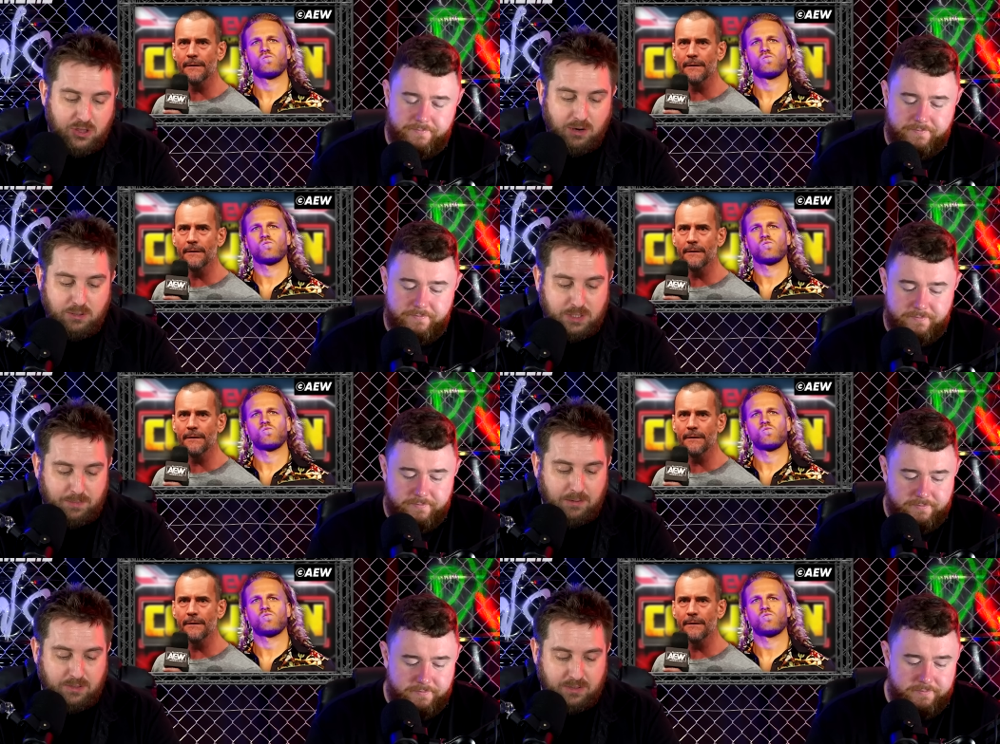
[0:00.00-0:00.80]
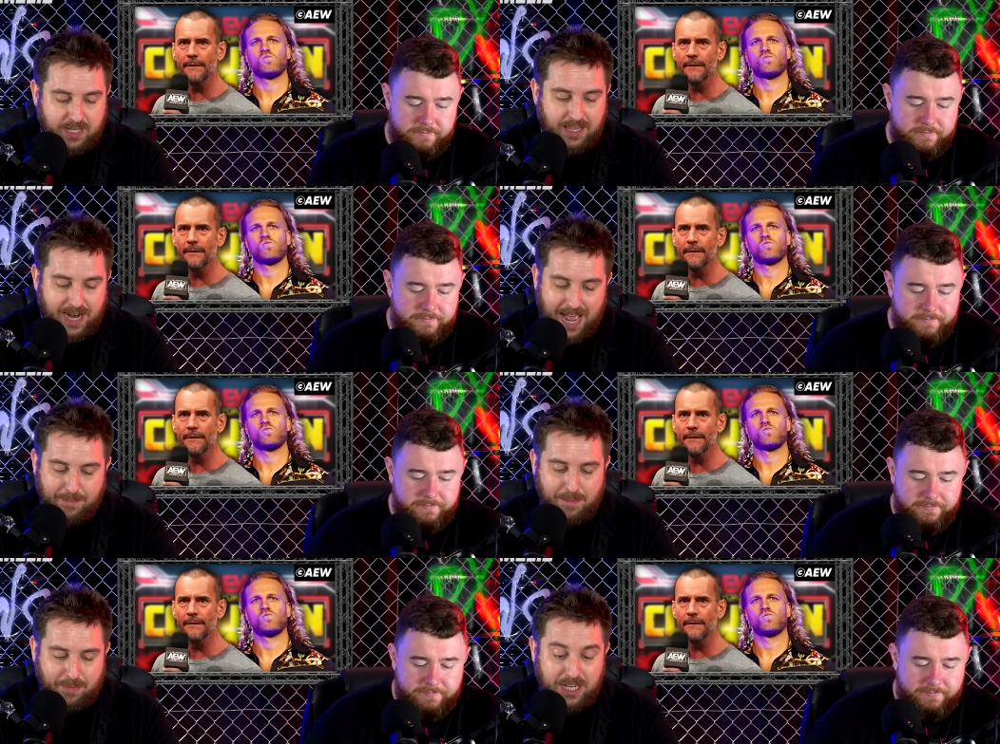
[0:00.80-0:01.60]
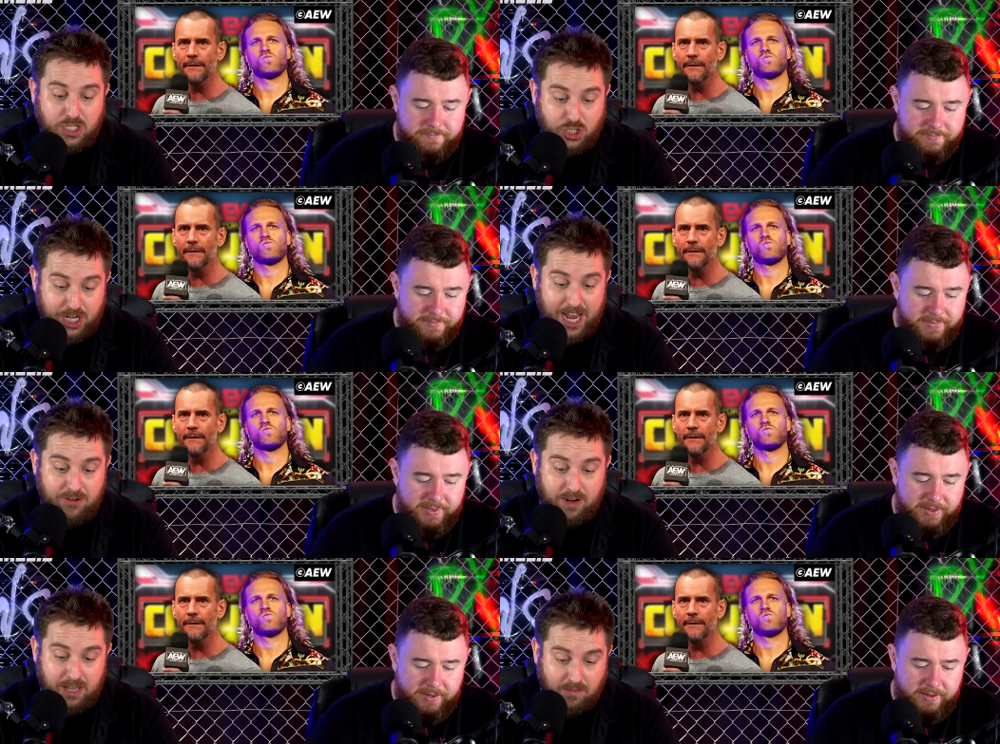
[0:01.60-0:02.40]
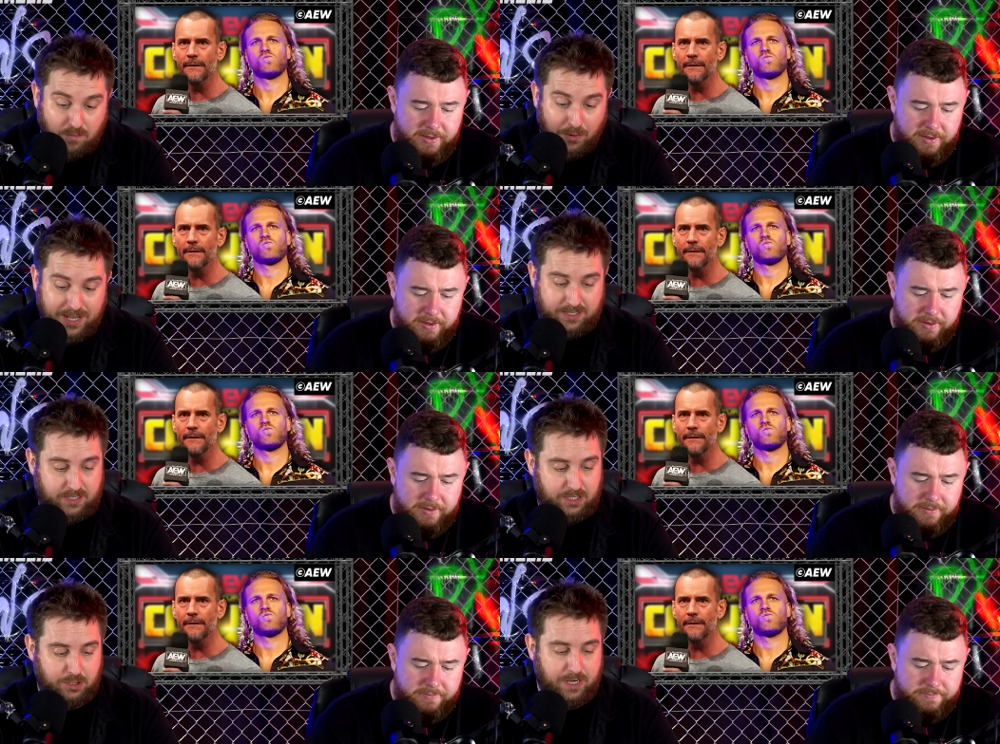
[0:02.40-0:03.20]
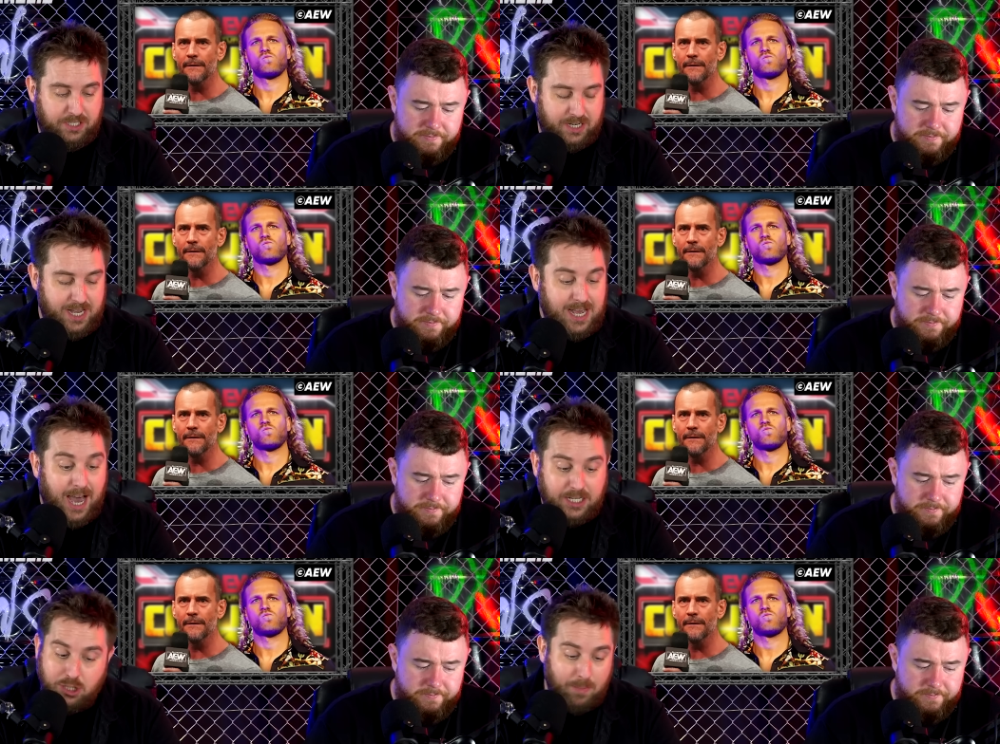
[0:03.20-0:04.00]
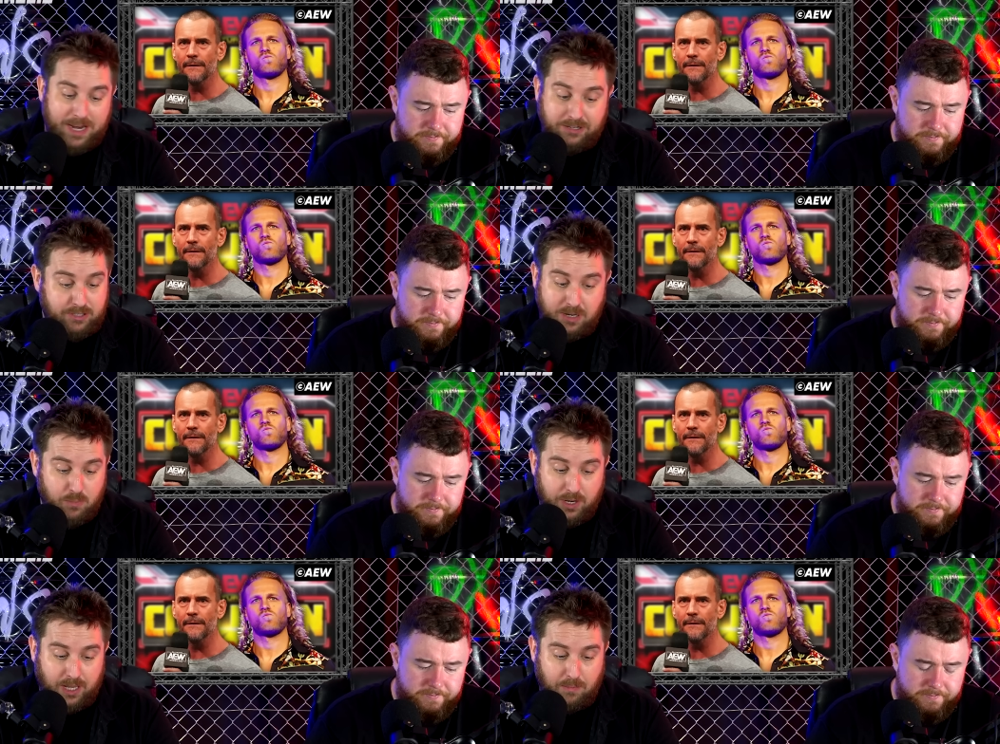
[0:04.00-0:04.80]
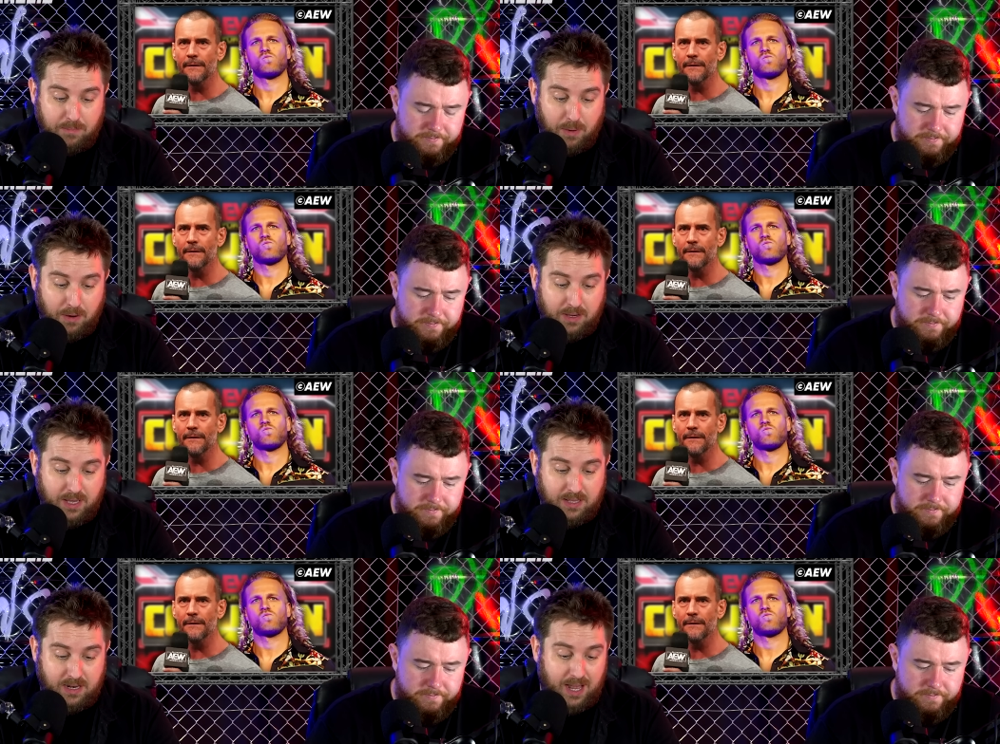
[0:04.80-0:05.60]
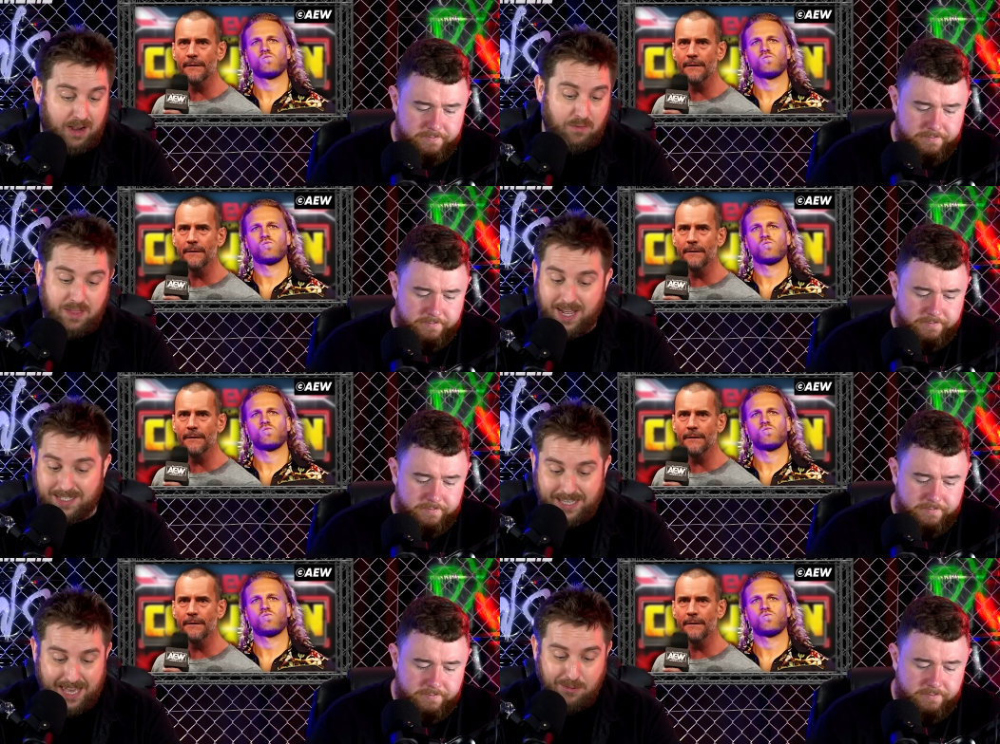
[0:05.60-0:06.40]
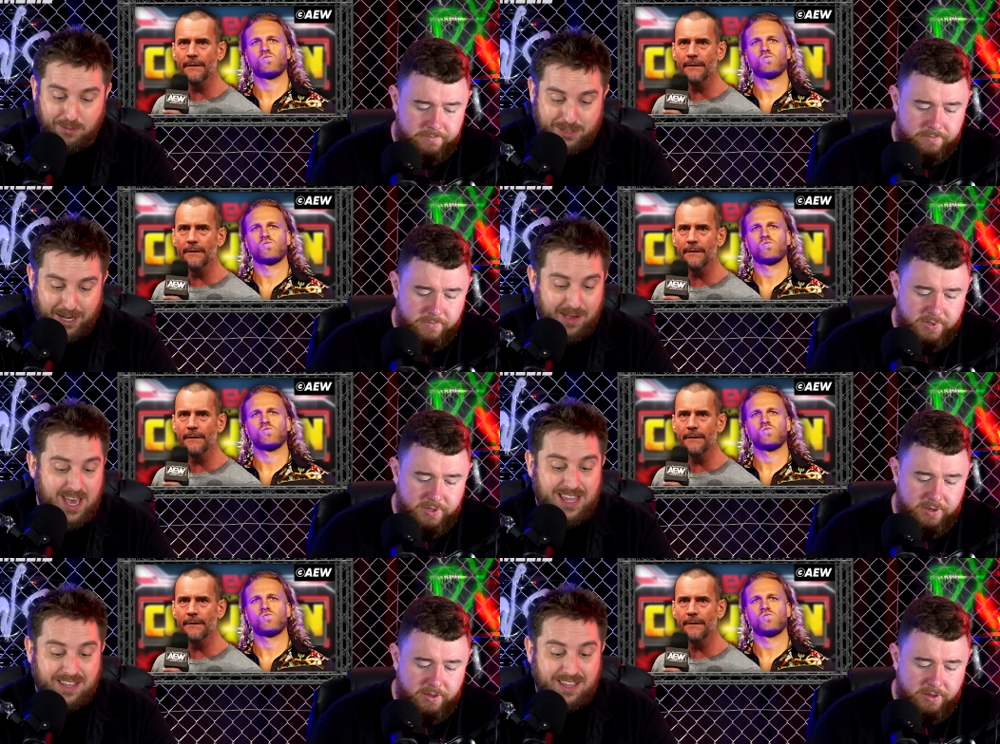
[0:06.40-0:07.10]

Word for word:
Speaker 1: Those we spoke to say that Hangman Page generally avoids the situation and has not been interested in working with Punk in, like, over the last year or so.